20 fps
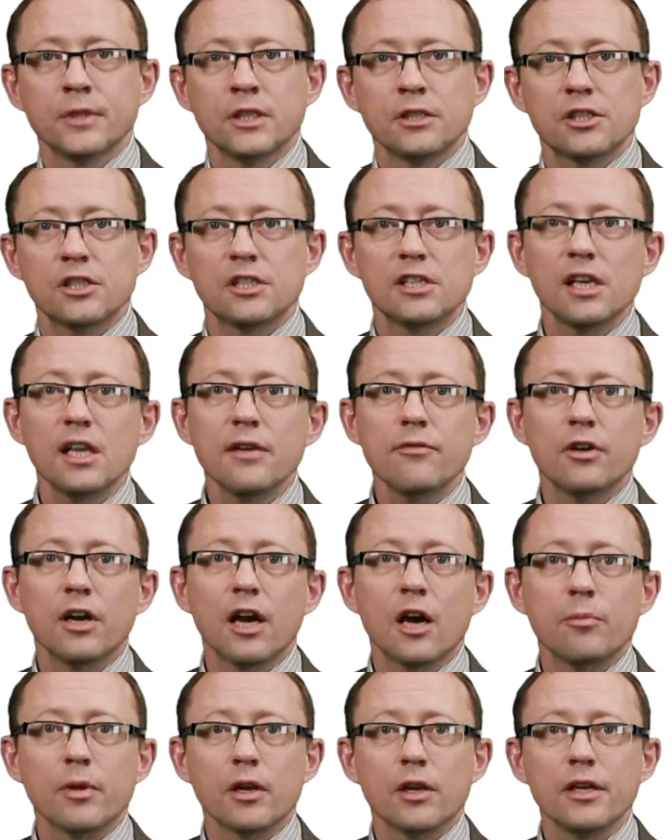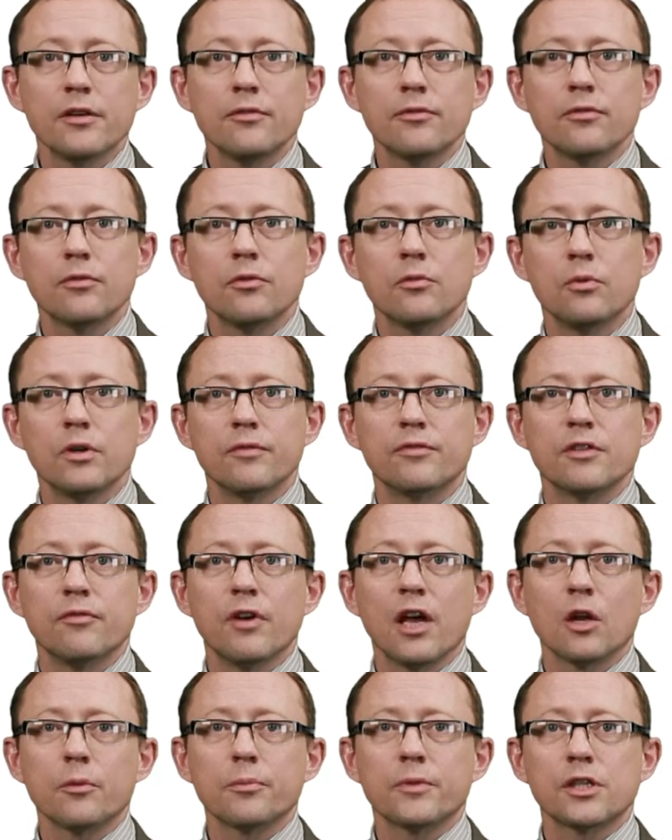To deliver our belief, we've
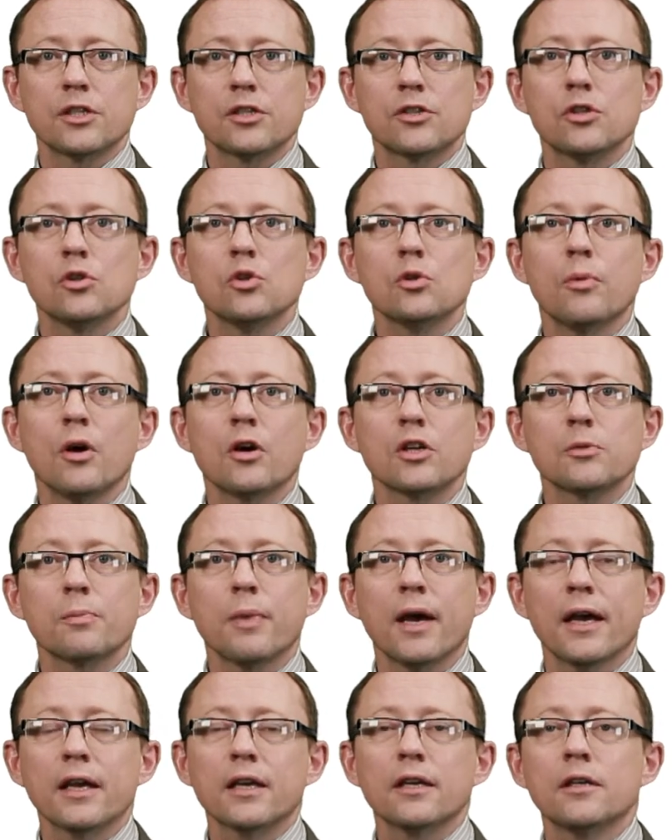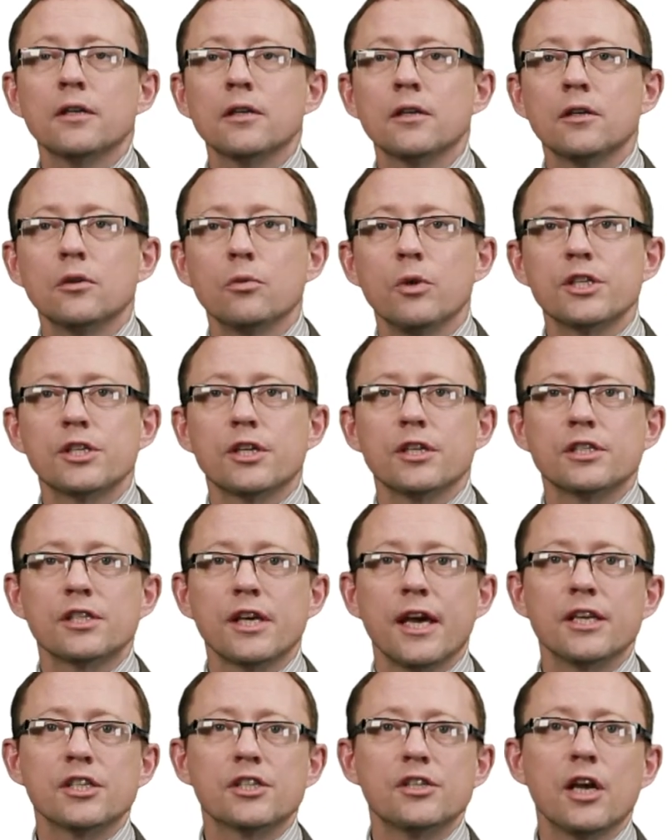developed this Toolbox Pack which
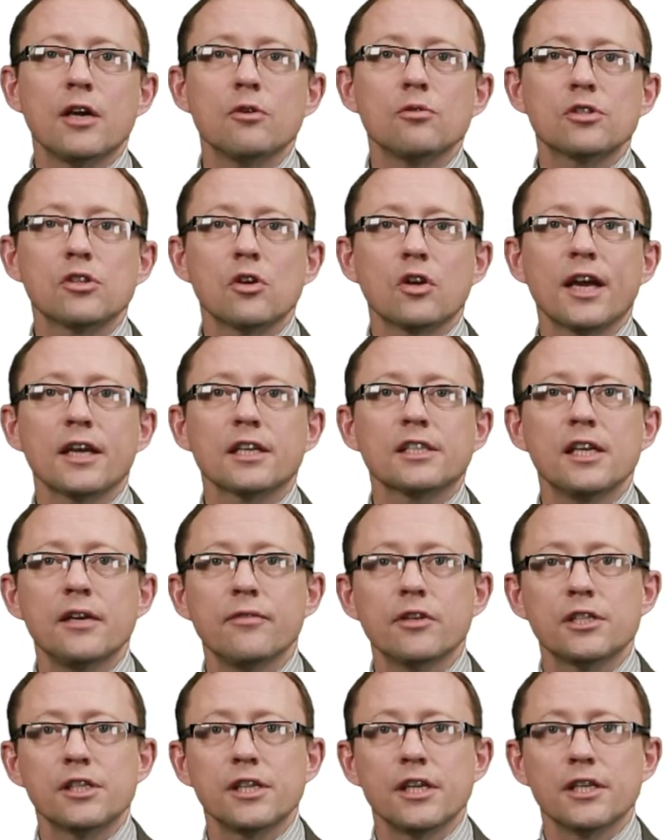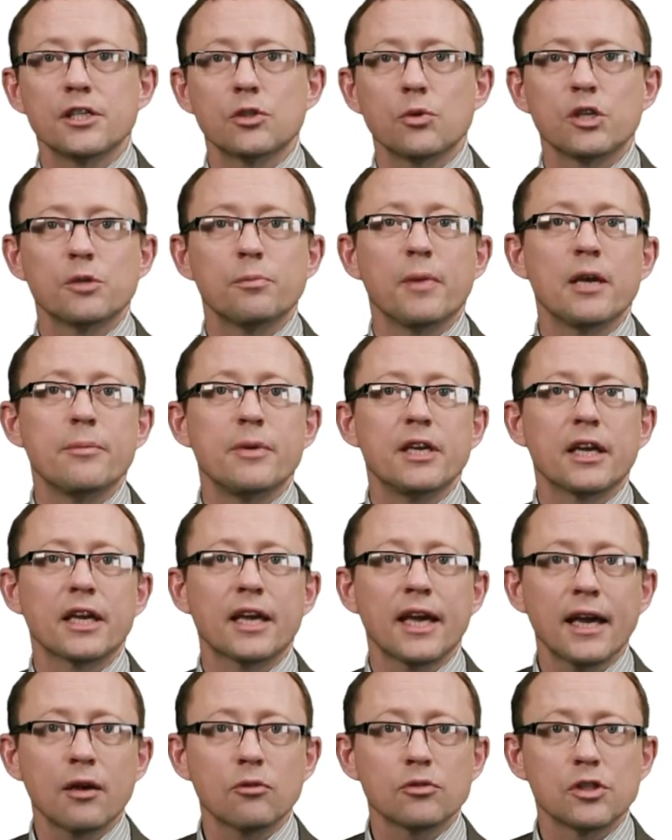contains notes on activities which may be
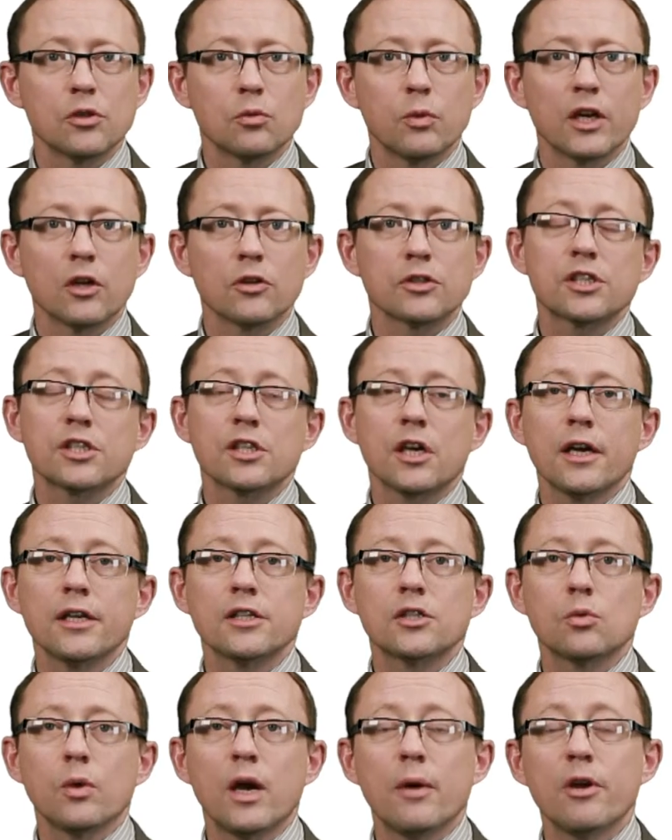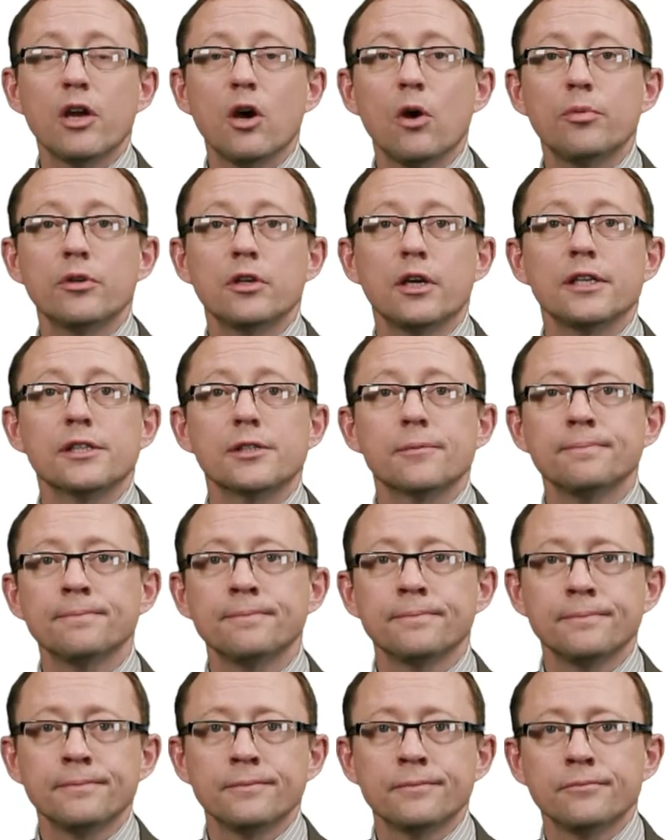encountered when on sites where we operate.
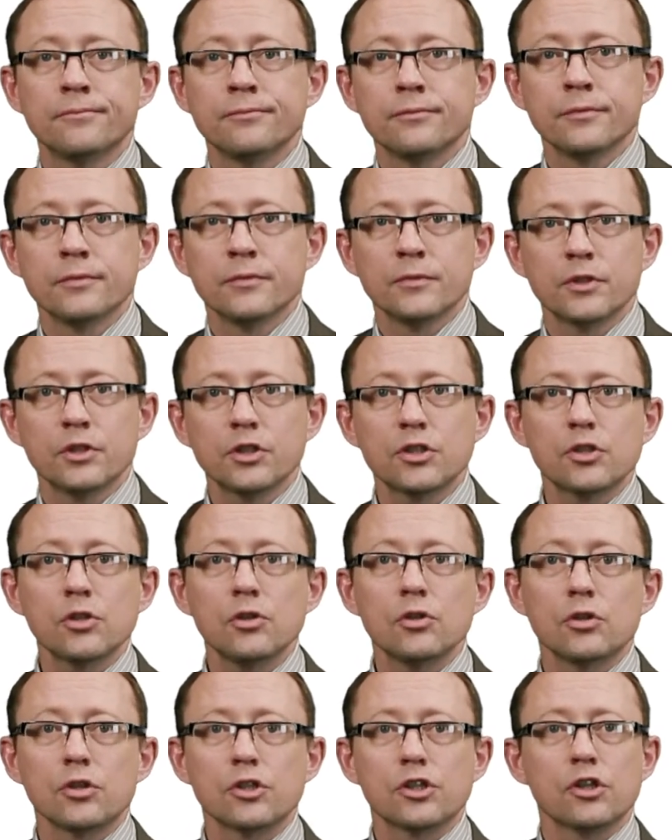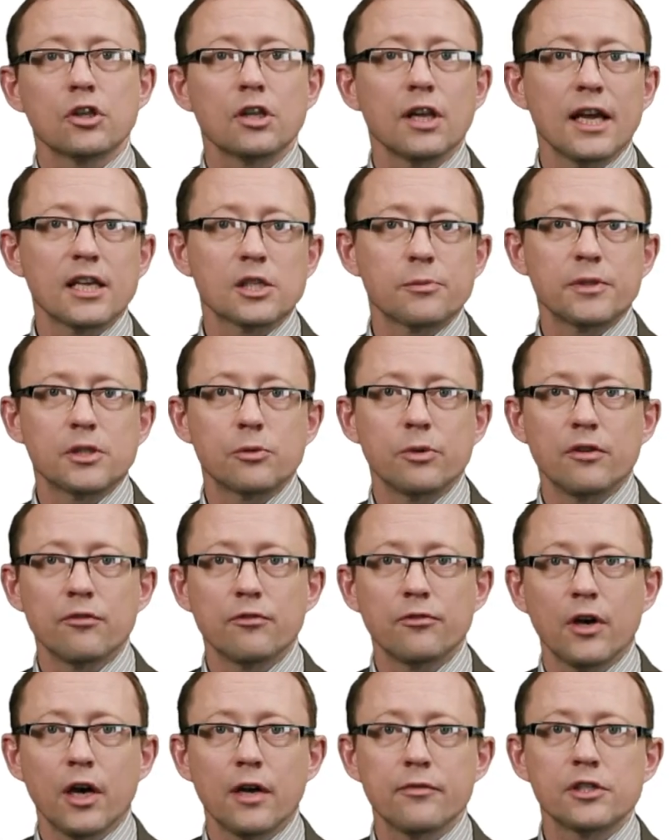The talk should last between
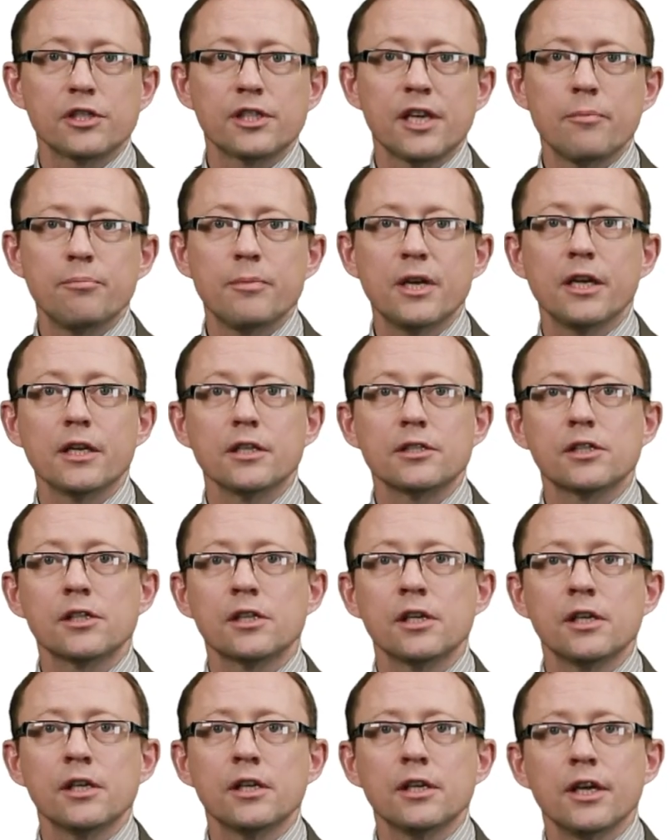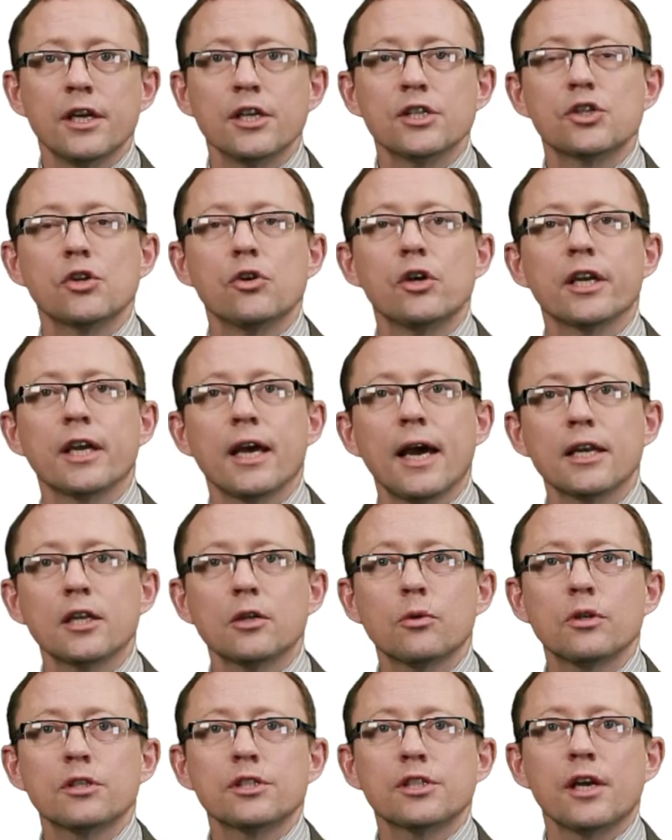5 and 10 minutes, ensuring
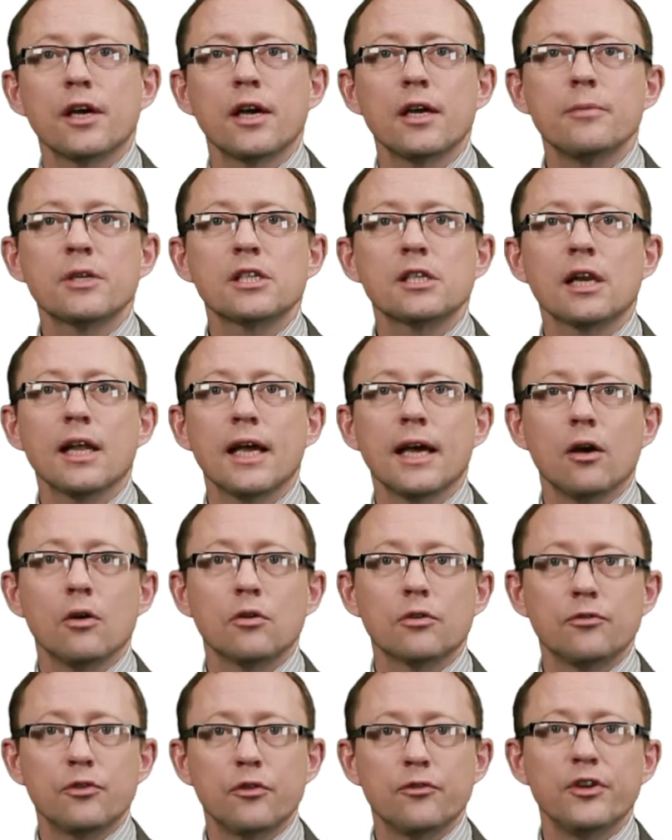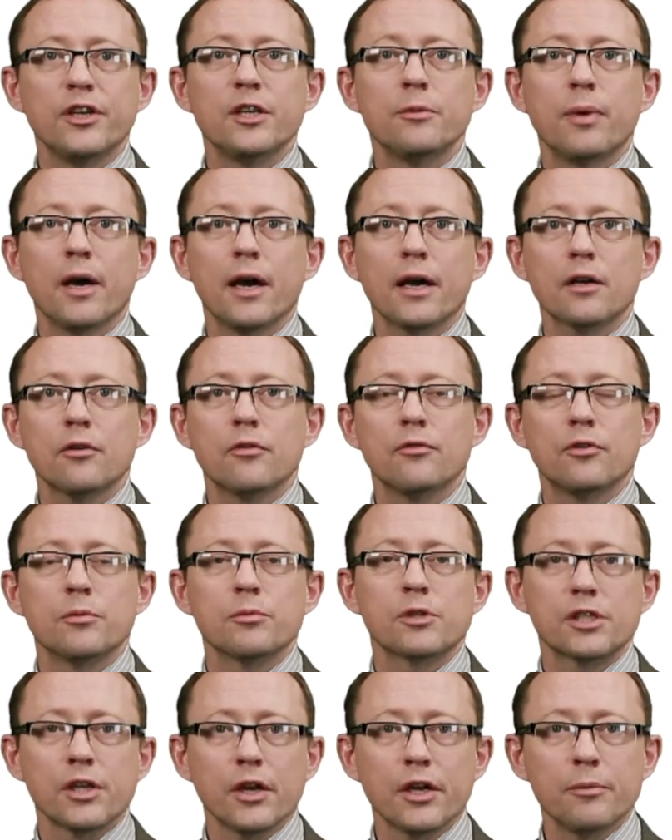adequate time is allowed for feedback from
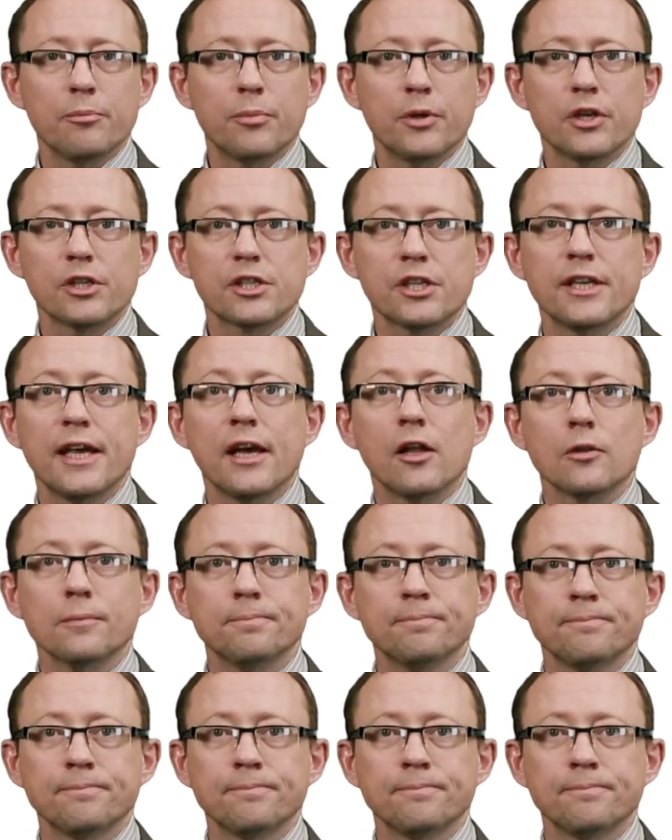site personnel.